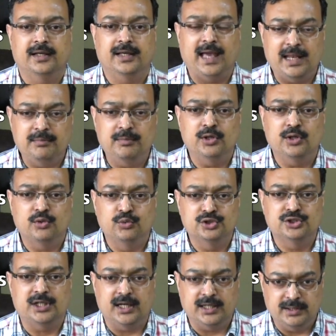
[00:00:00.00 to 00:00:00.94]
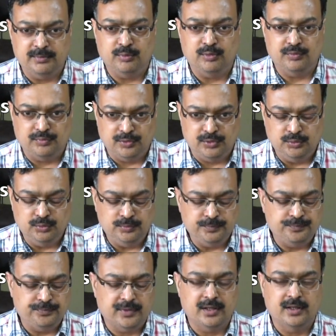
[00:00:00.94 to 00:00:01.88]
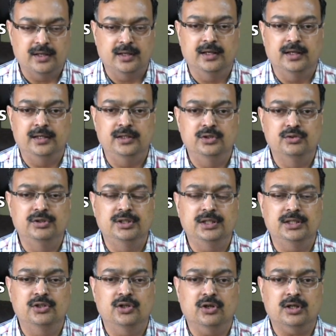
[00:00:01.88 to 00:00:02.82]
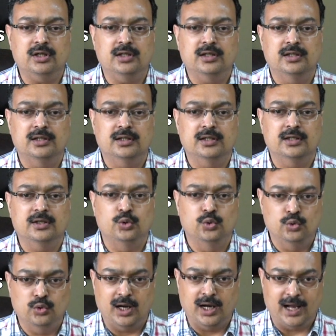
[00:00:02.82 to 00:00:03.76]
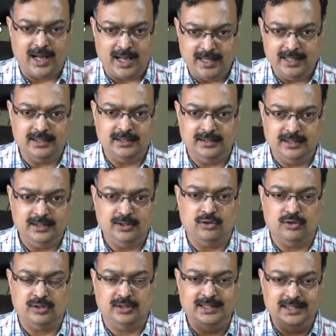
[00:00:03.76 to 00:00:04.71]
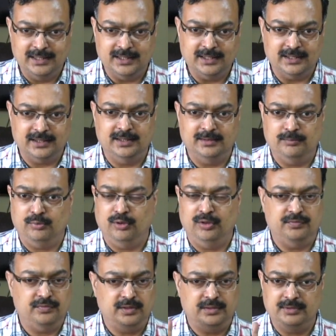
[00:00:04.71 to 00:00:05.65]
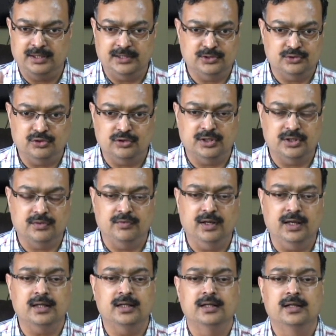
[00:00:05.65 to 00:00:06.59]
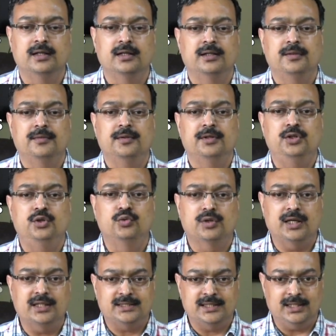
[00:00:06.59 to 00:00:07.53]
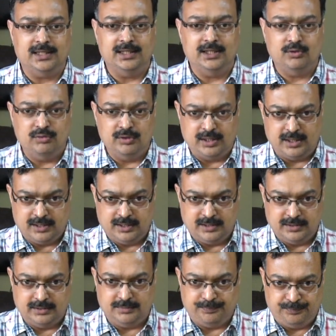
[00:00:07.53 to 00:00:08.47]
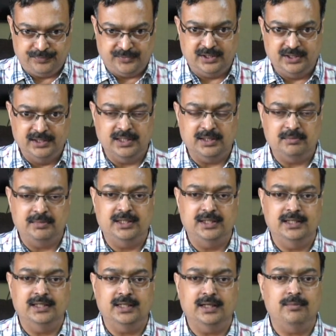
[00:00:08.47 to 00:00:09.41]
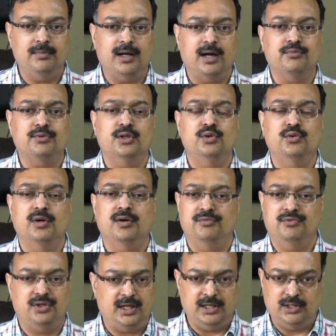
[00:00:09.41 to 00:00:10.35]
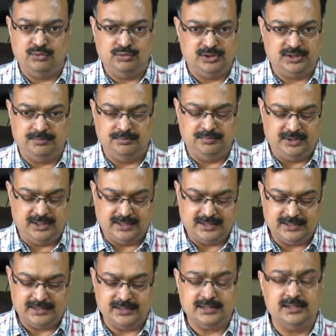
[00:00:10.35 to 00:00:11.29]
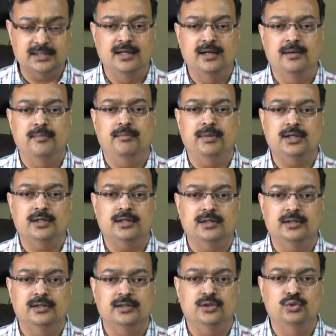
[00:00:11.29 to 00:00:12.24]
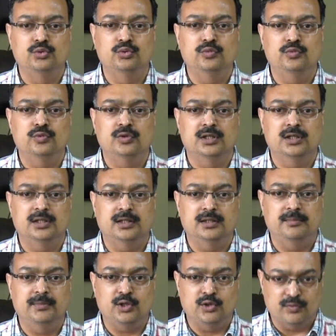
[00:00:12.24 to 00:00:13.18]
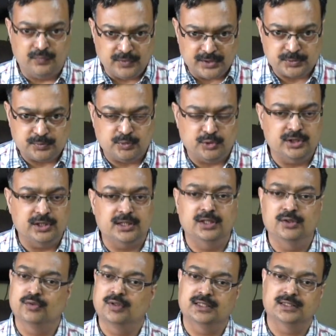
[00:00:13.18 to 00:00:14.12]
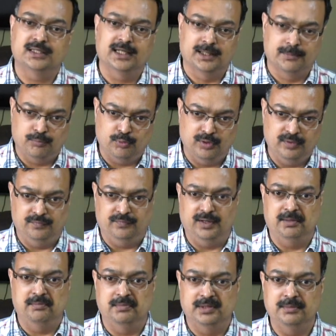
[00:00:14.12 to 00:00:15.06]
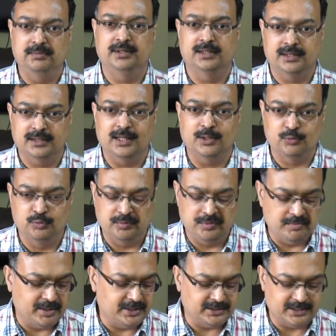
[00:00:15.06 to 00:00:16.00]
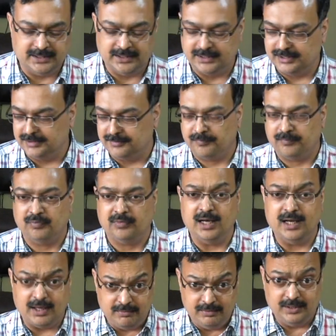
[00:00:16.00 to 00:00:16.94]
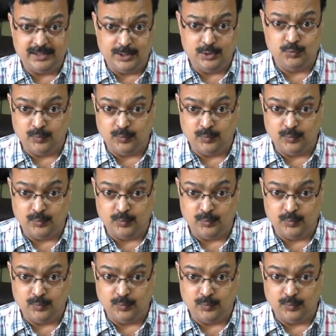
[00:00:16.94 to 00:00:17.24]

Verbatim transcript: can be a good starting point for you you need not uh, go higher than or thicker than 0.5 that is not required you can settle down at a thinner material after you have tried out some thicknesses but to uh, make your first project you can select 0.5 millimeter that would be my suggestion and i will tell